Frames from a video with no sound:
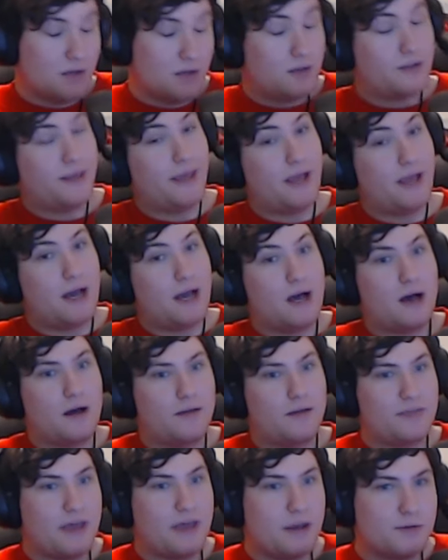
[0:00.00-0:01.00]
yeah,
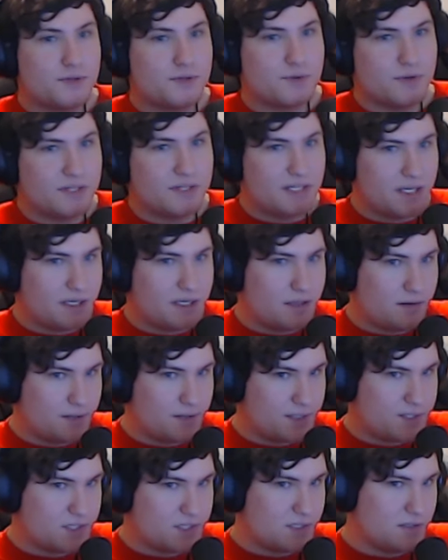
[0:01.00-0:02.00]
that was
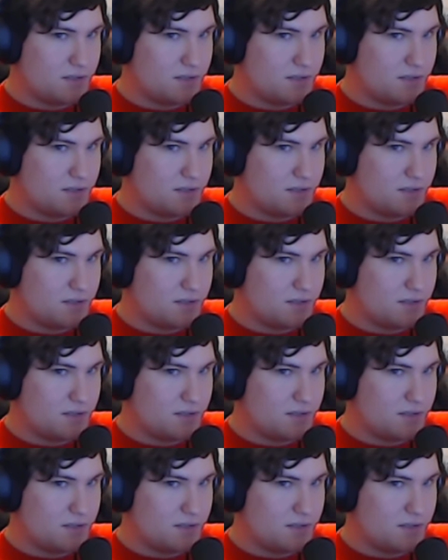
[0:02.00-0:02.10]
ridiculous.